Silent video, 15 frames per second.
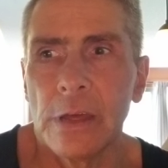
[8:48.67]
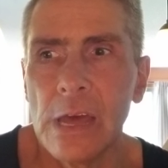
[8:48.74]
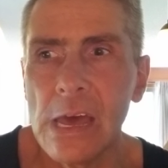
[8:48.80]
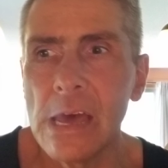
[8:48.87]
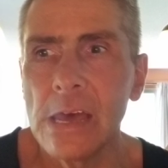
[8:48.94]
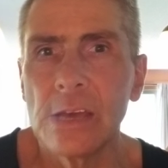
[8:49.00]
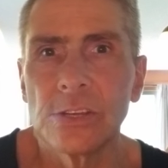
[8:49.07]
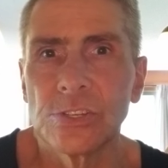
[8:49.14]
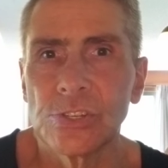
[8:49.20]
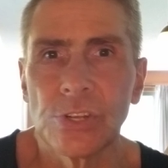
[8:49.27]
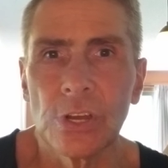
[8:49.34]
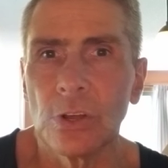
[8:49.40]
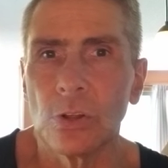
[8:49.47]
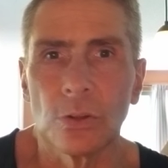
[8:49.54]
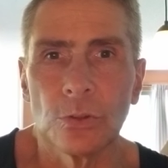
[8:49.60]
is
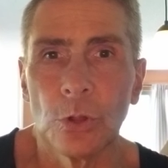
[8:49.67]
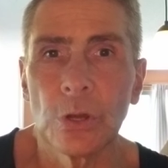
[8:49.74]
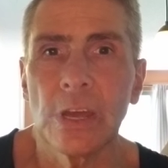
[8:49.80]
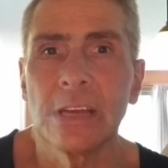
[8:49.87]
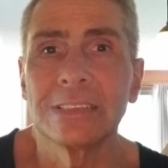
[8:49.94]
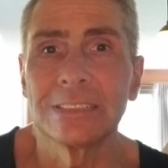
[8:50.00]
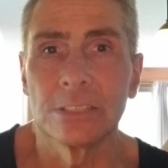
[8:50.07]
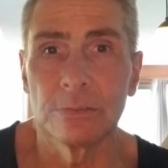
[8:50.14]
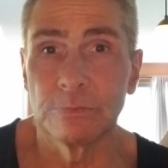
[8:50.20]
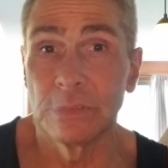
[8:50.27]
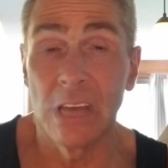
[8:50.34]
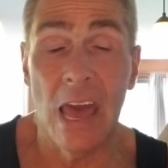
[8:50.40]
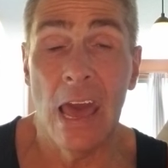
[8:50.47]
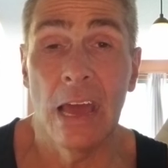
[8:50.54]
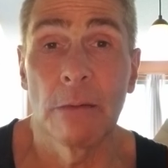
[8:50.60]
still looking to
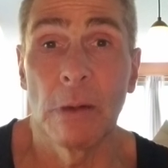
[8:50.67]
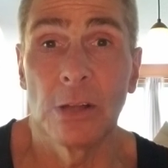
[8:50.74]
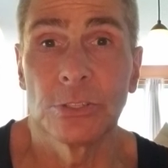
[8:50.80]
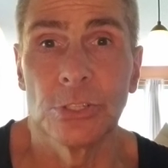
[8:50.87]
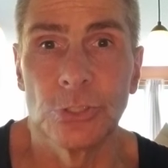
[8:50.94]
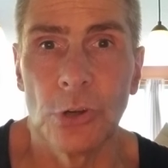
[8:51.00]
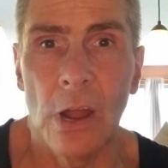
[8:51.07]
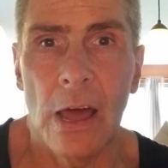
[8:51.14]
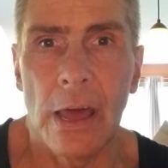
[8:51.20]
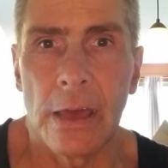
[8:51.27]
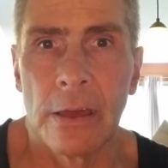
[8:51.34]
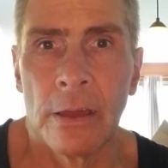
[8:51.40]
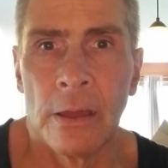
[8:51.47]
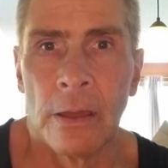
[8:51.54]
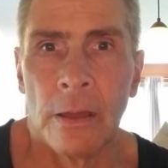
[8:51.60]
hang him out to dry